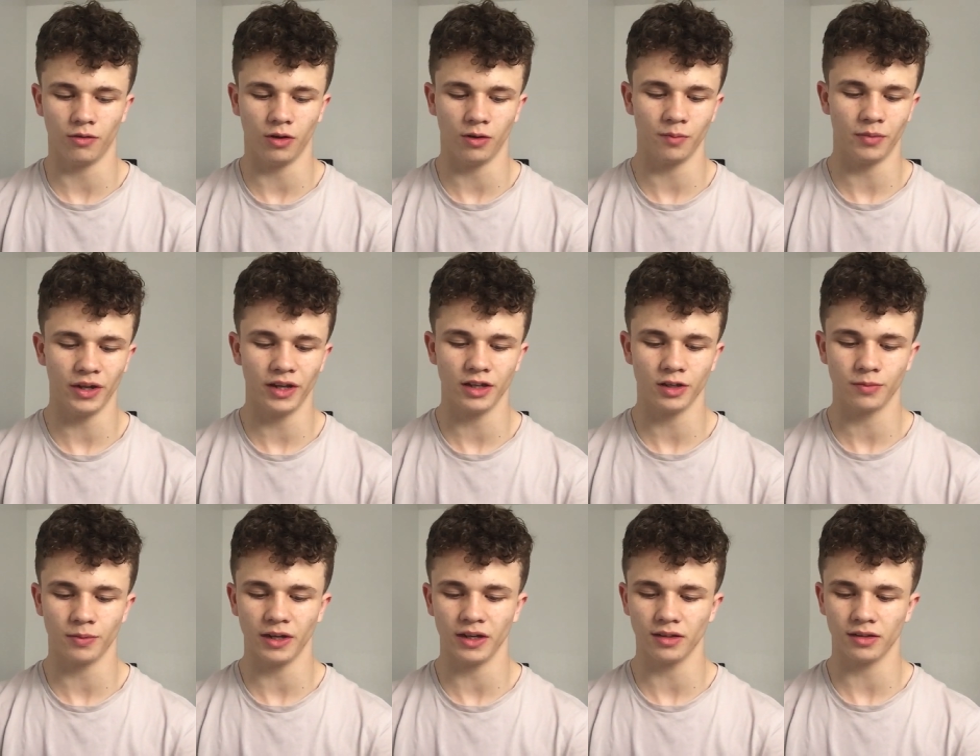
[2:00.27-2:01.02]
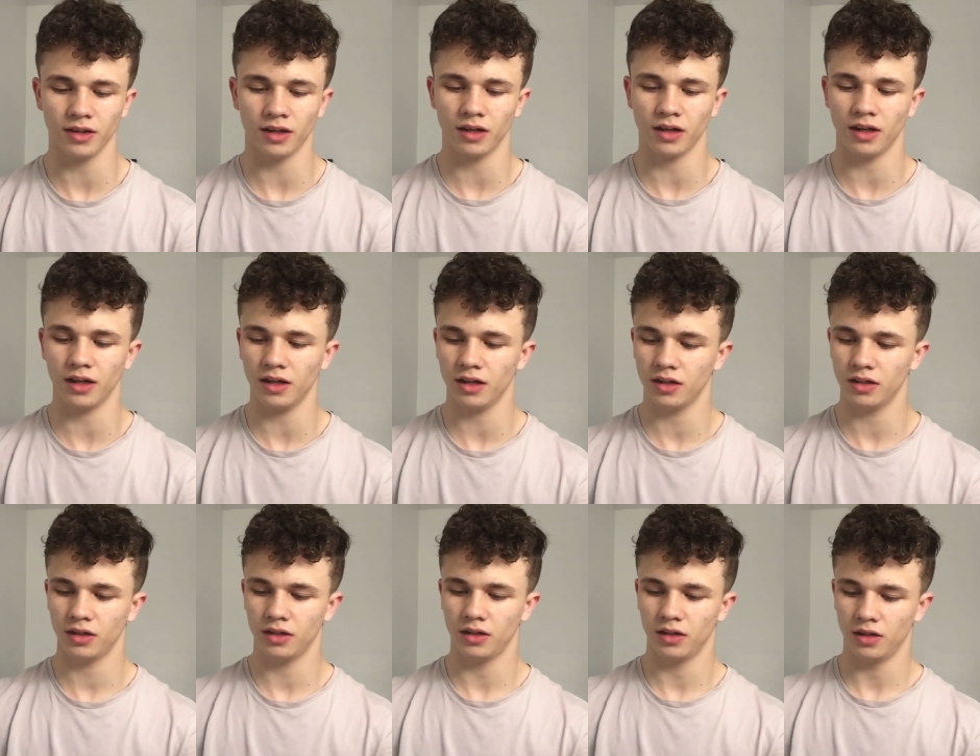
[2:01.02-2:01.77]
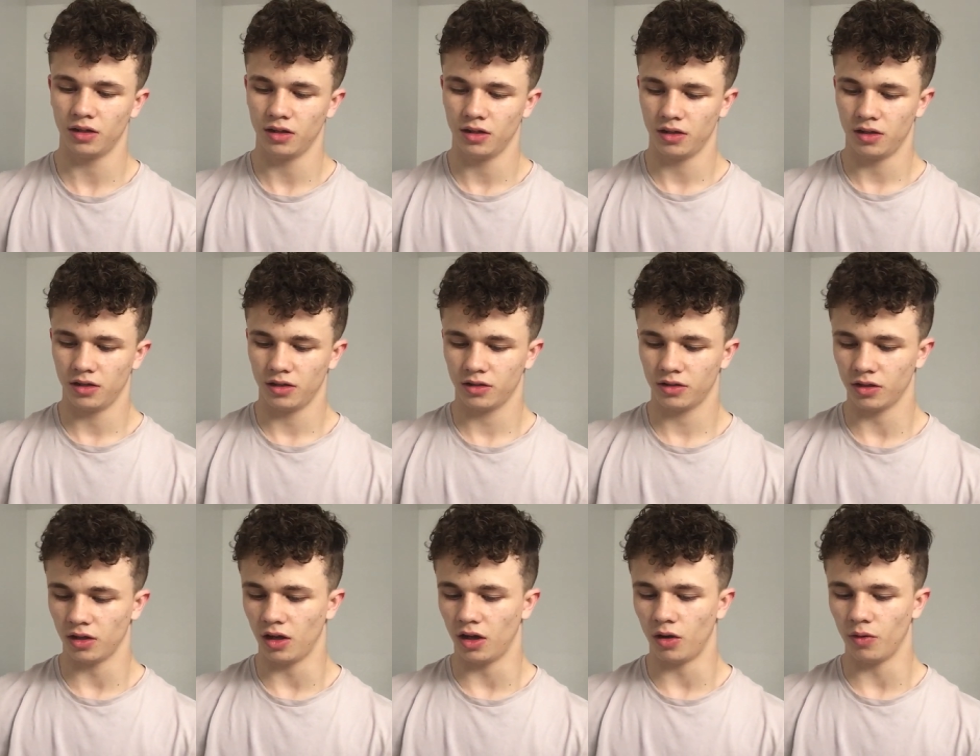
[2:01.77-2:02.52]
the wrong page basically.
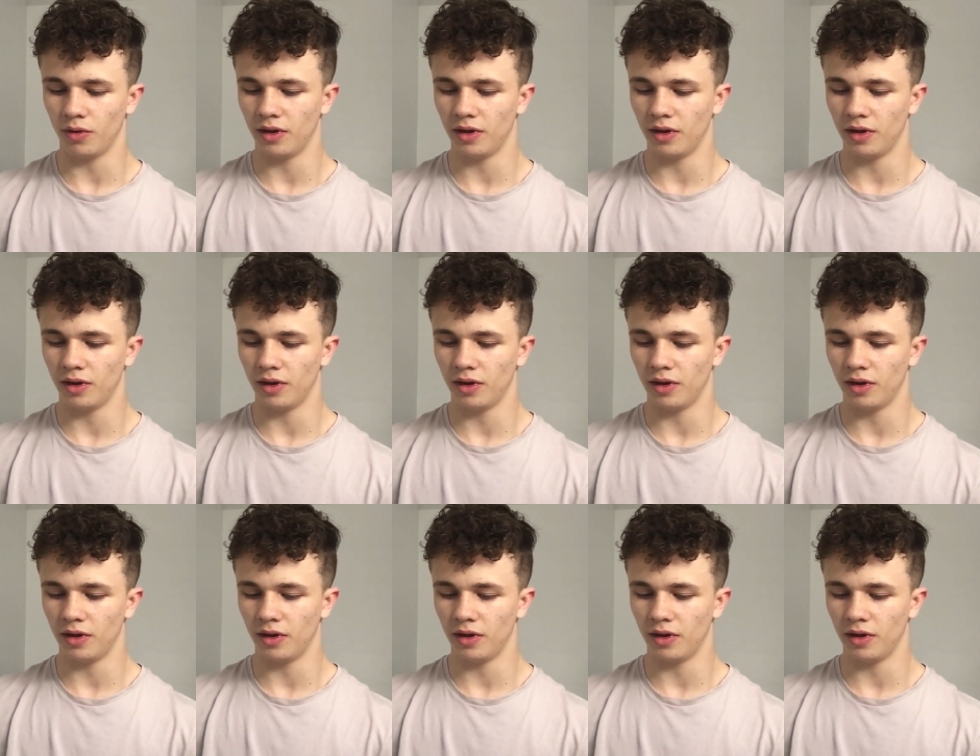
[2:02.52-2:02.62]
So I